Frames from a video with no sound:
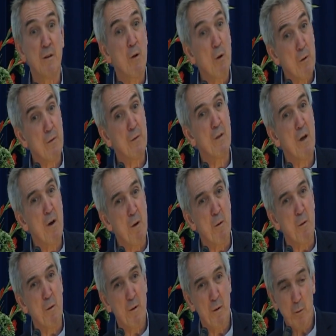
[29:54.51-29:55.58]
not
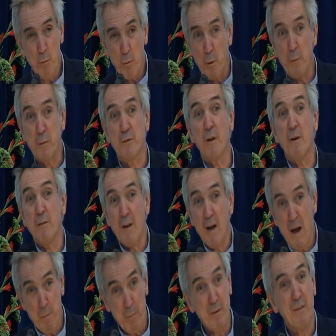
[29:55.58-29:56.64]
know what was going to
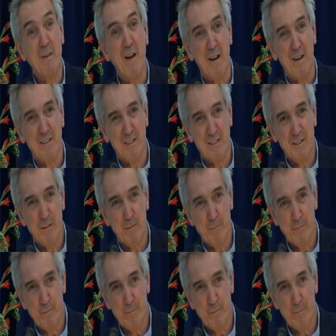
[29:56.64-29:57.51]
happen next.